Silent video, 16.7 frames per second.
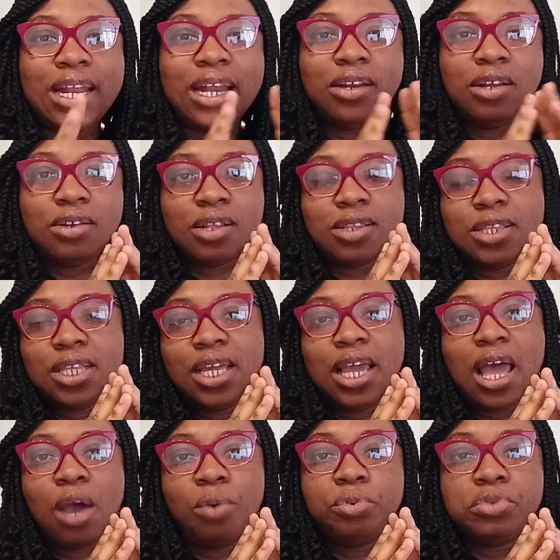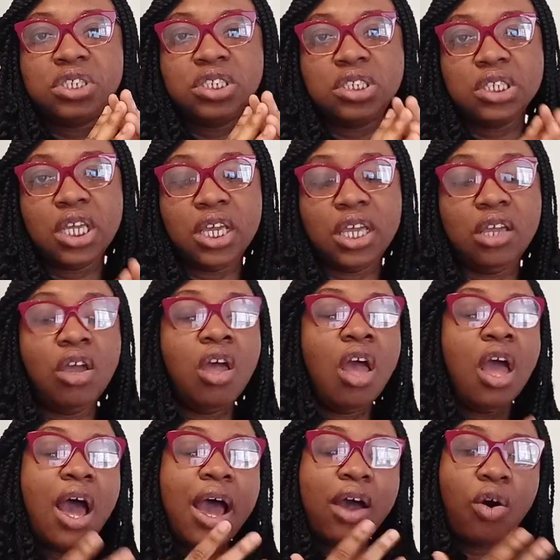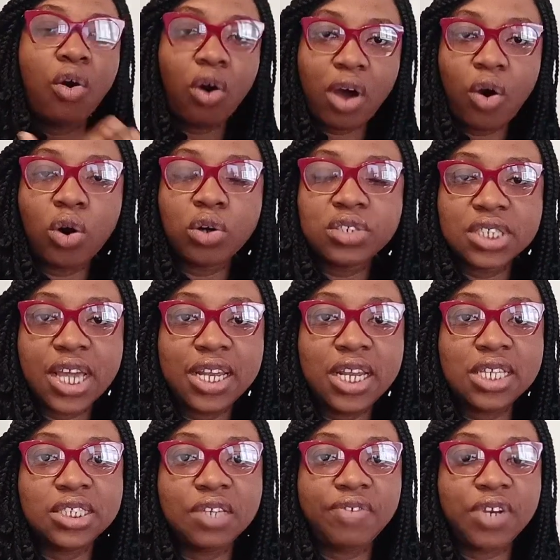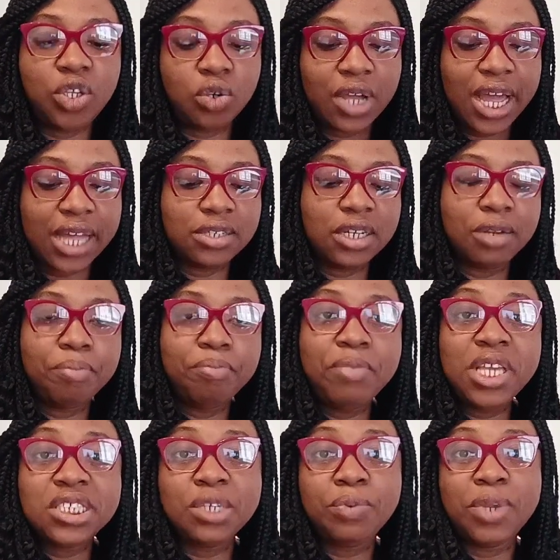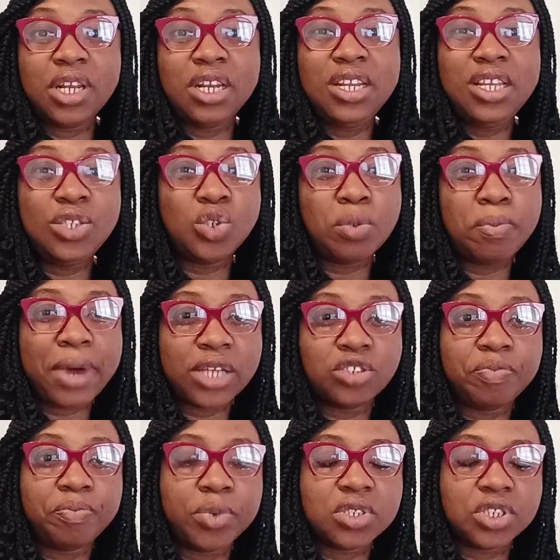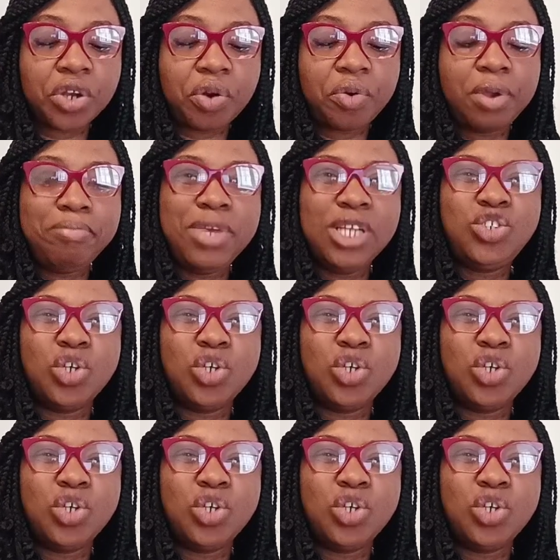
And another thing I would say, alternatively, you can mix it with a little batch of buttercream.